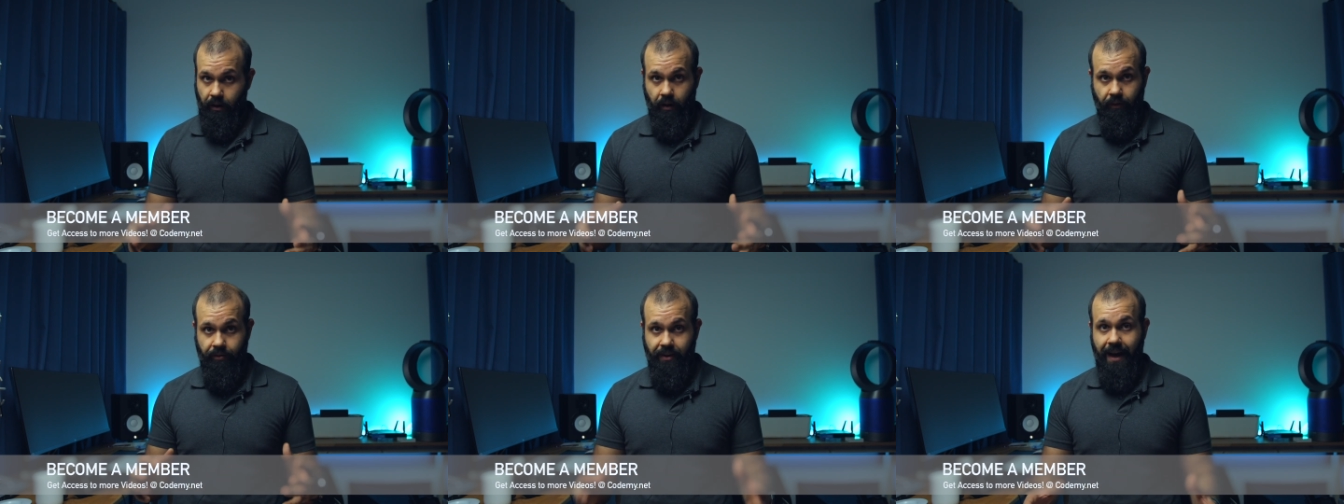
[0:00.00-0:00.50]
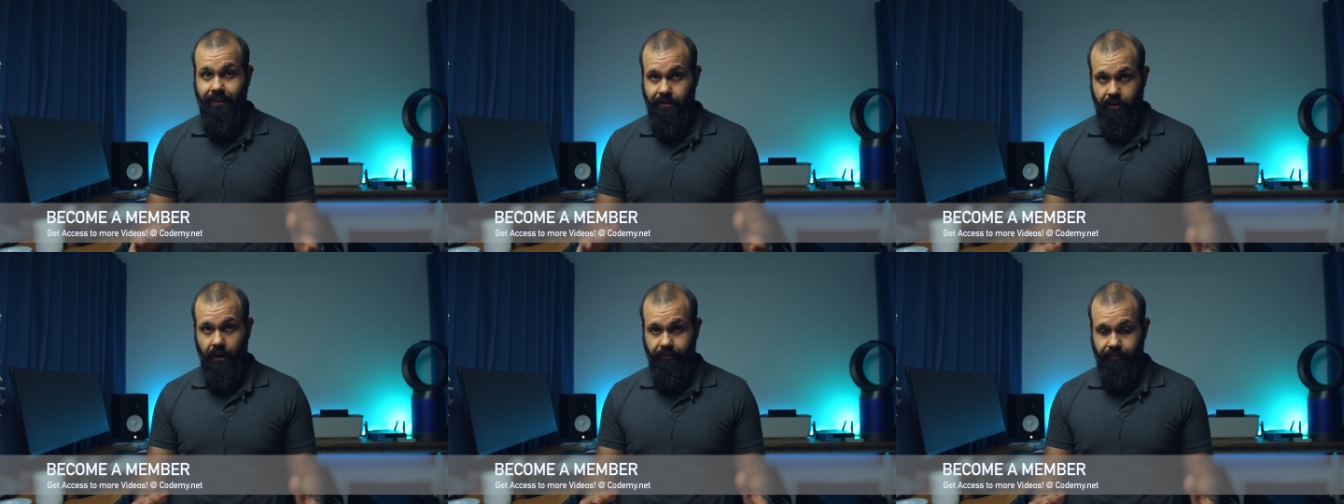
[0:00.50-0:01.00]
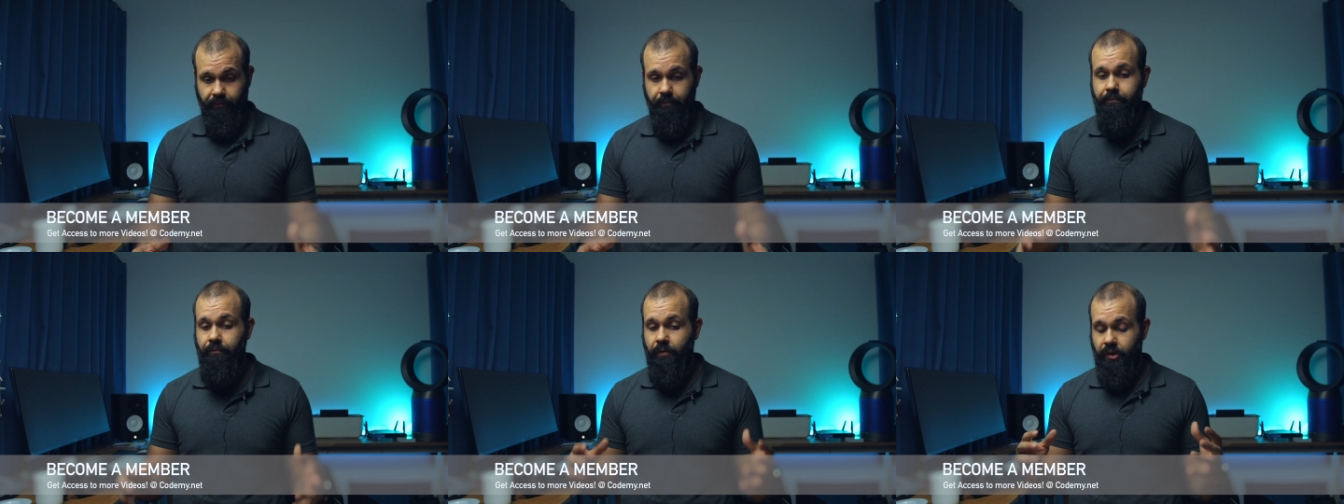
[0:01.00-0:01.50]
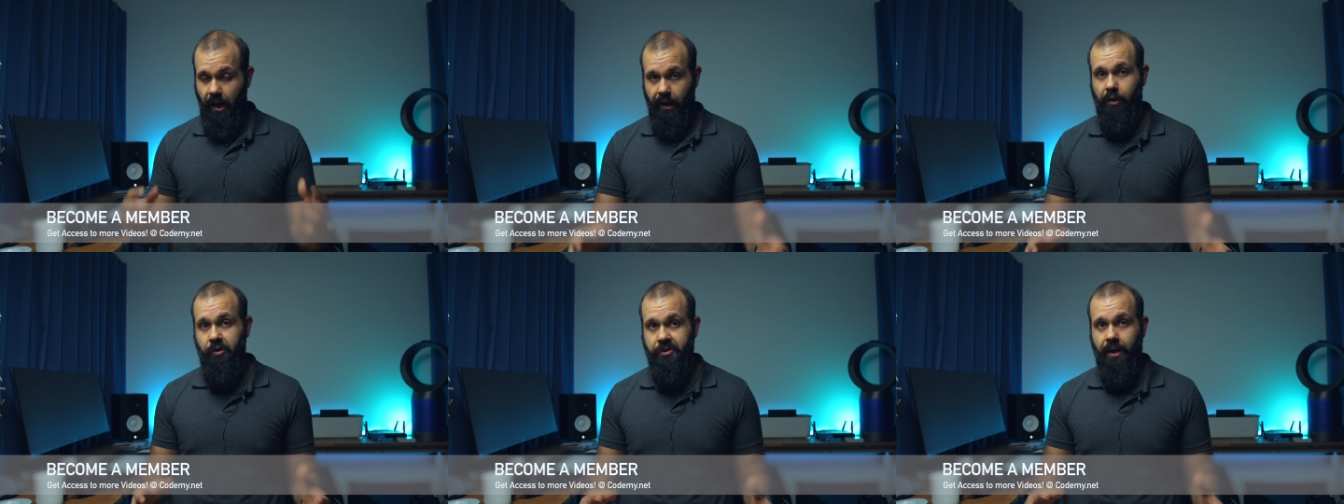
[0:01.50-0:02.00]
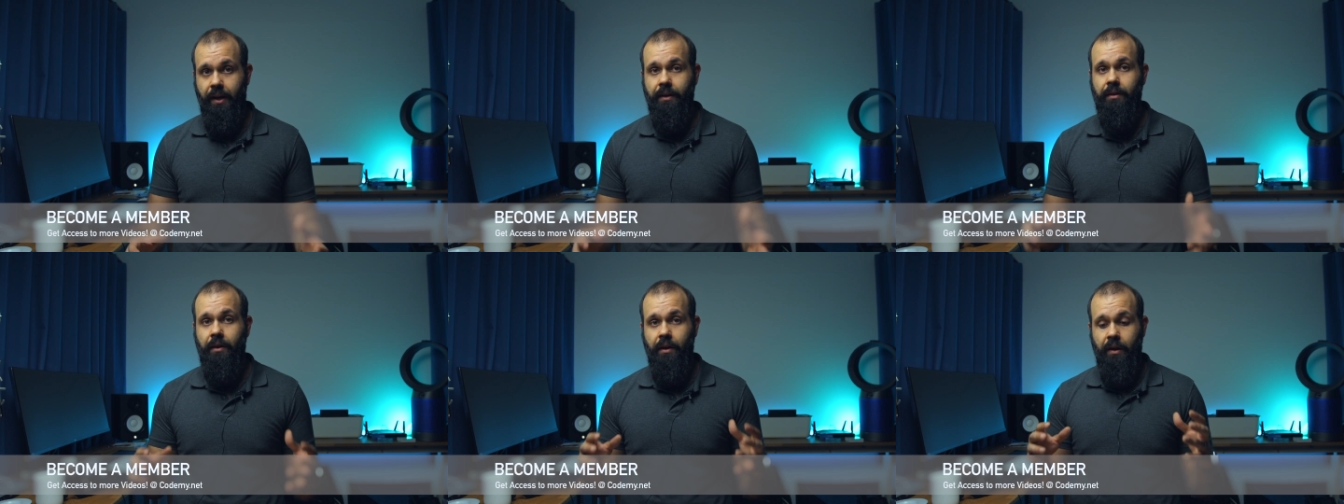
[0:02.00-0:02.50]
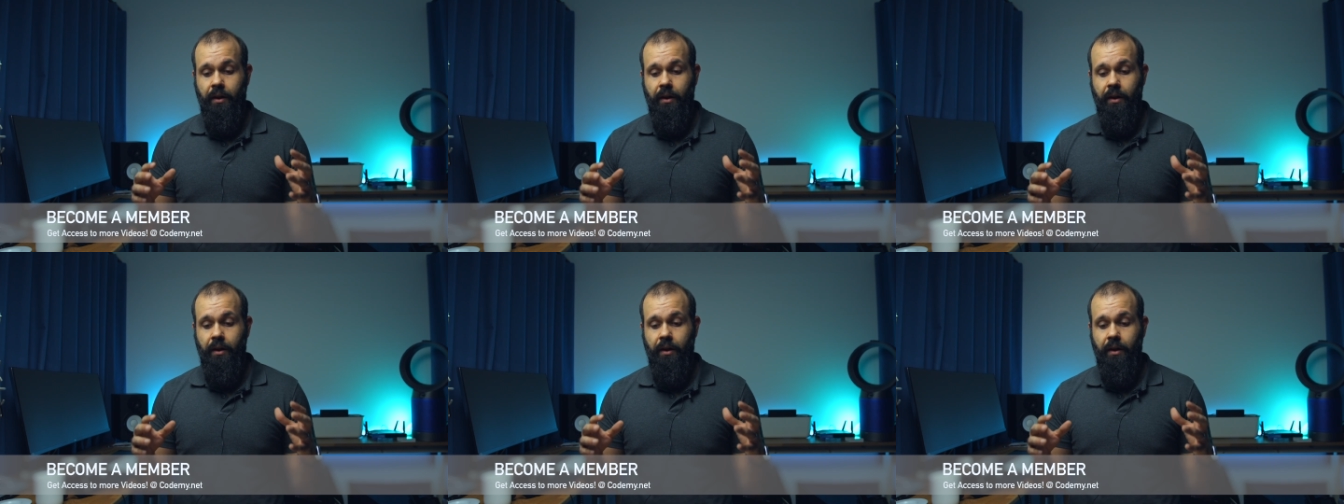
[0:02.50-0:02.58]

of that stuff, check out our site.